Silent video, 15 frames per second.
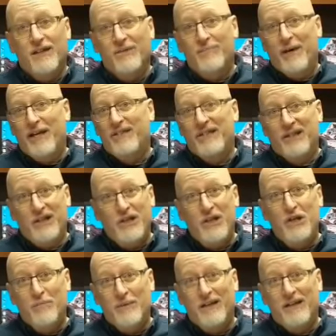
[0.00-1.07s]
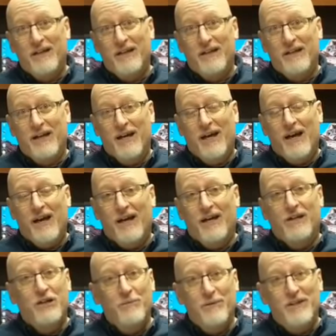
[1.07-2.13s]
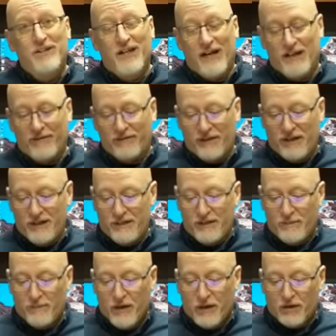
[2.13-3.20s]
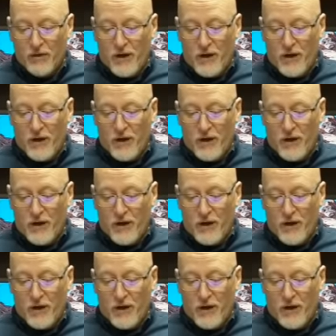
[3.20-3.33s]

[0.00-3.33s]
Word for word: the basic human uh, human side of things.